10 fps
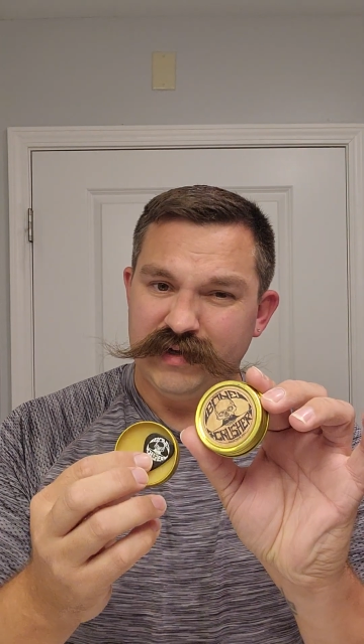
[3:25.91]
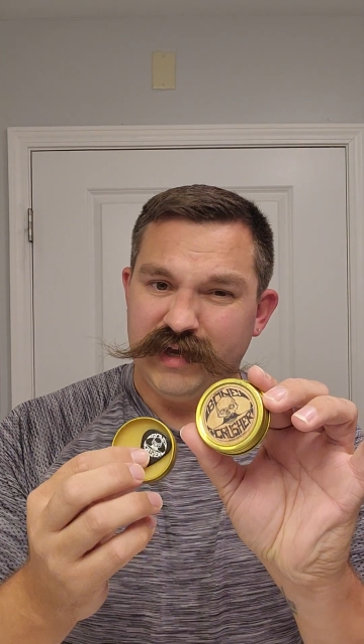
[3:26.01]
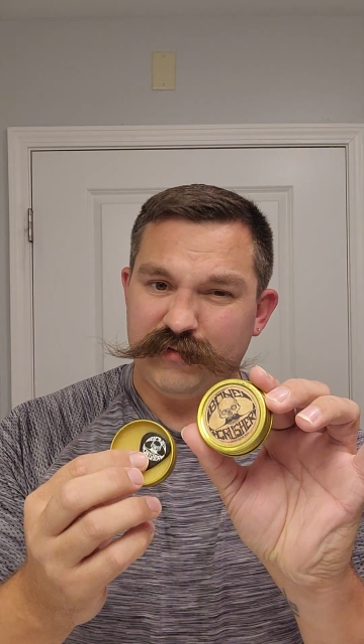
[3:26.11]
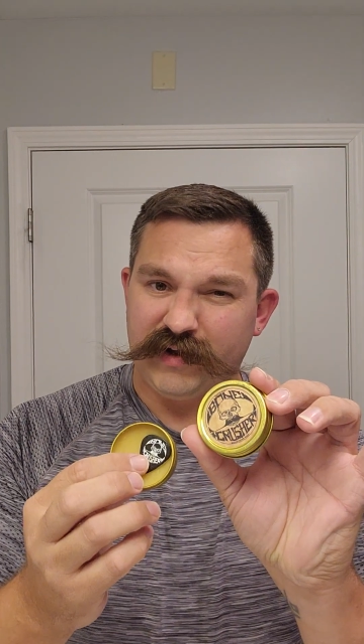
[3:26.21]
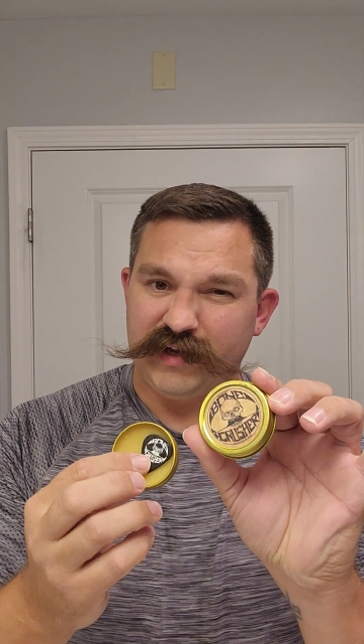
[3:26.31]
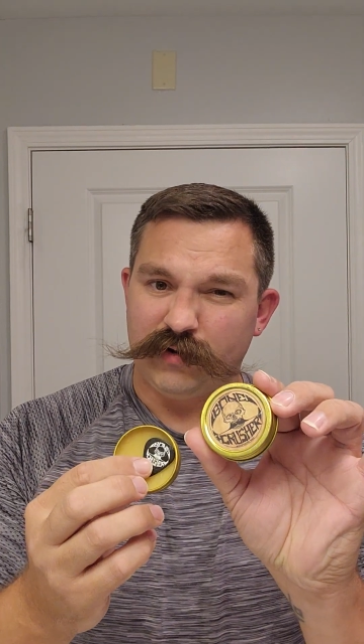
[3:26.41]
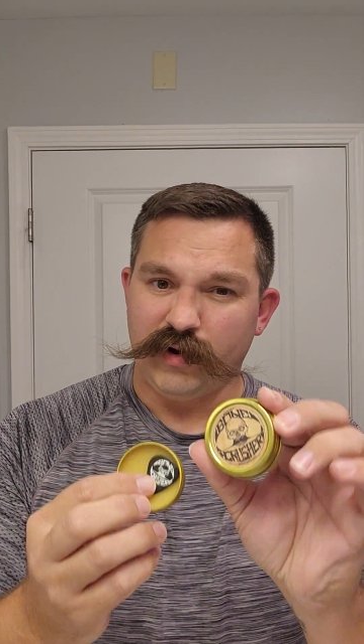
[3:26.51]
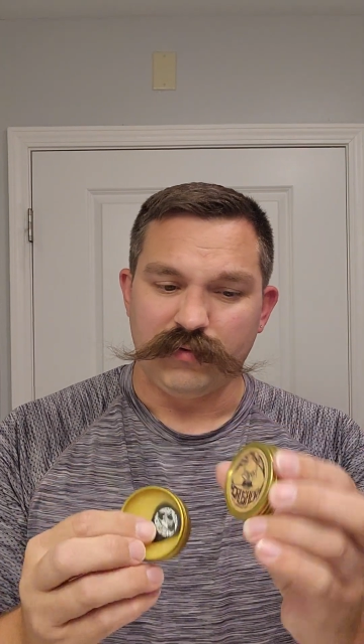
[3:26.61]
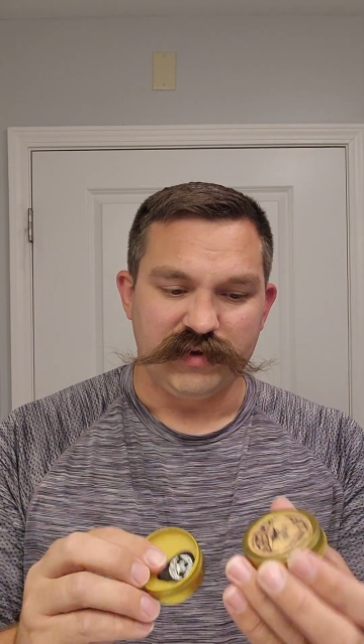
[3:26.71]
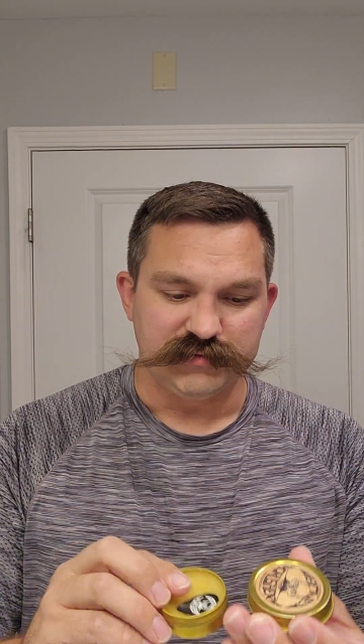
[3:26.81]
if I can get away
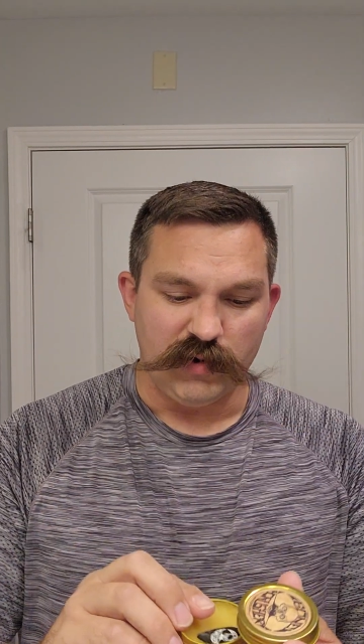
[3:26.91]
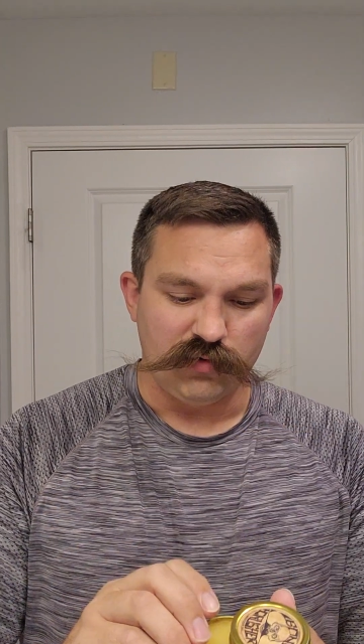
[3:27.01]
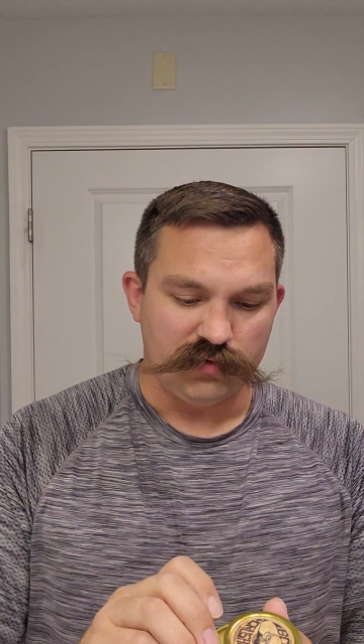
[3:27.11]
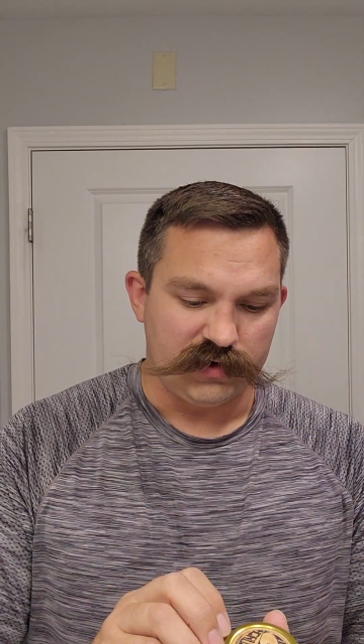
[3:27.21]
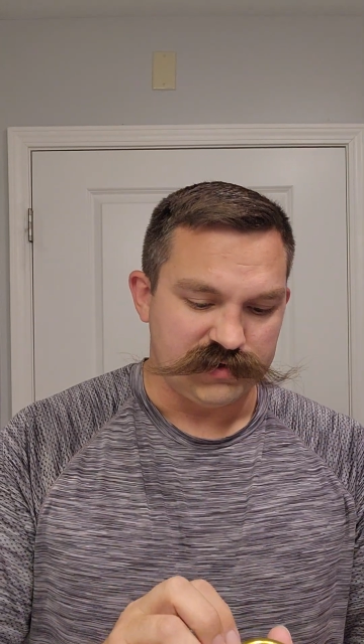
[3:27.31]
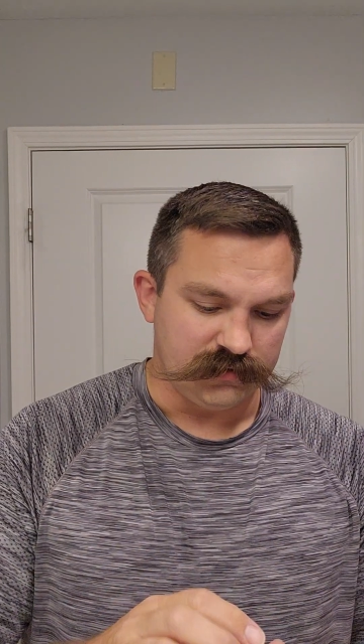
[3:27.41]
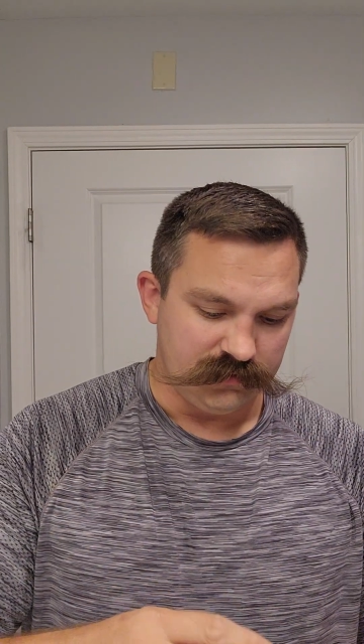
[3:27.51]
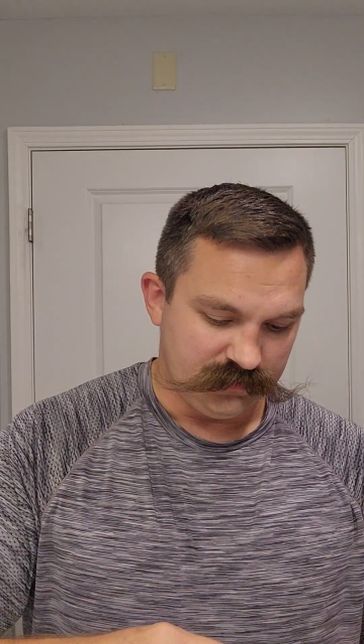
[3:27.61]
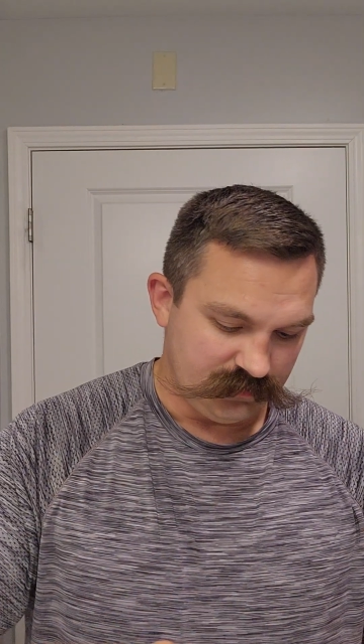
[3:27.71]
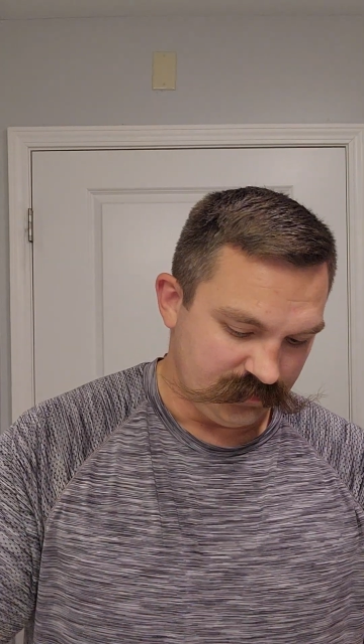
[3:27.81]
with this bone crusher.
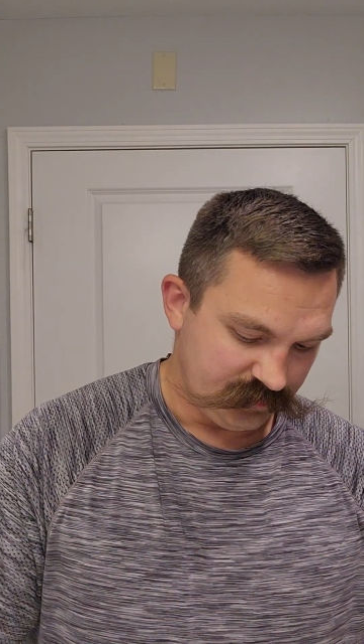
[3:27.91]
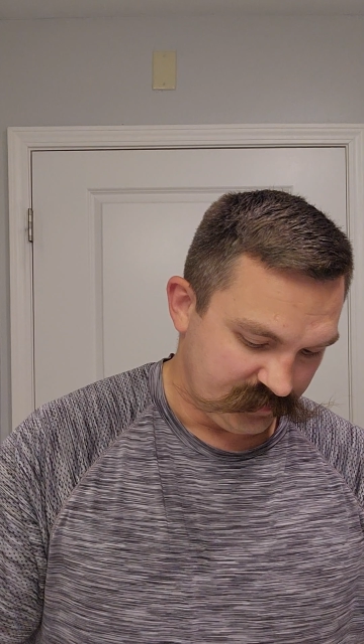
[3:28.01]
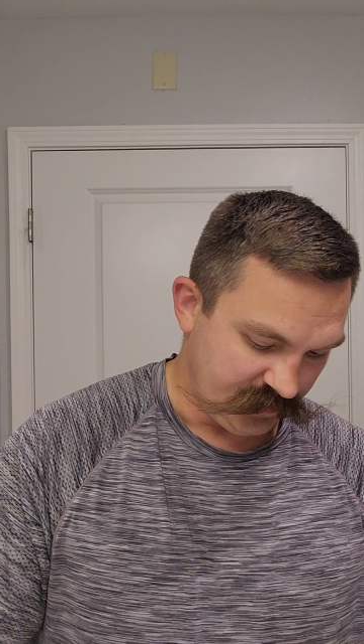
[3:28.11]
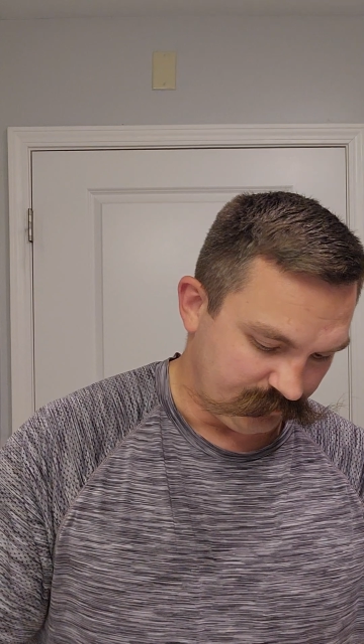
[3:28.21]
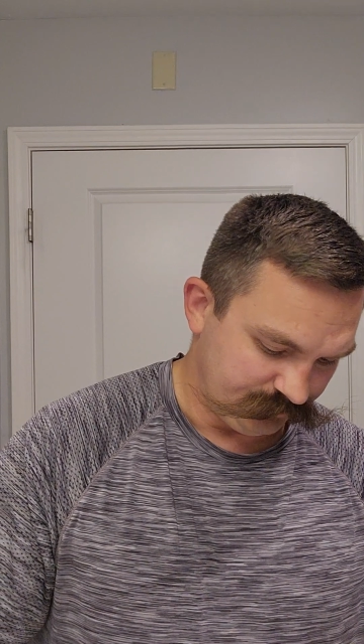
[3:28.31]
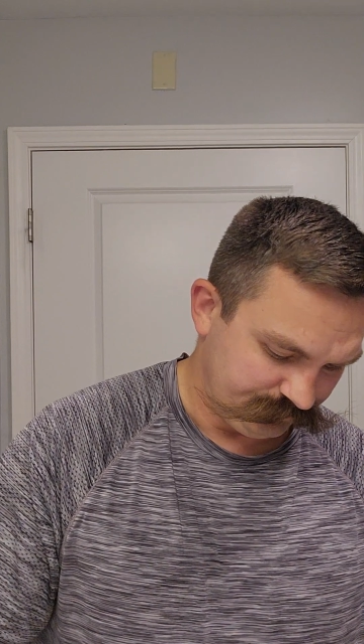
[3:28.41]
So